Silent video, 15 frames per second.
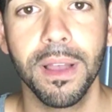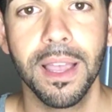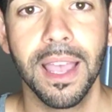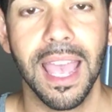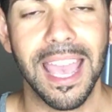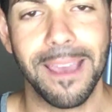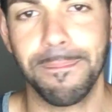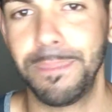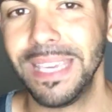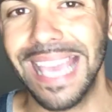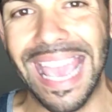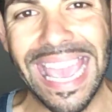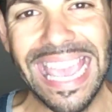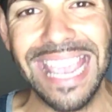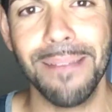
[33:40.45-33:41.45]
and be
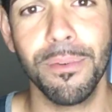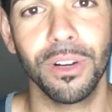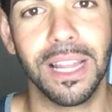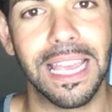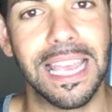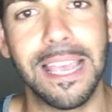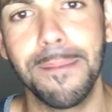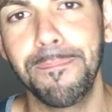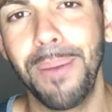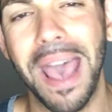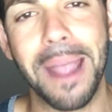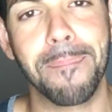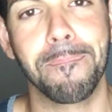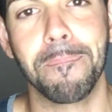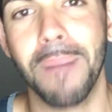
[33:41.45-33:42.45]
able to impact
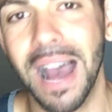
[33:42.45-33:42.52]
my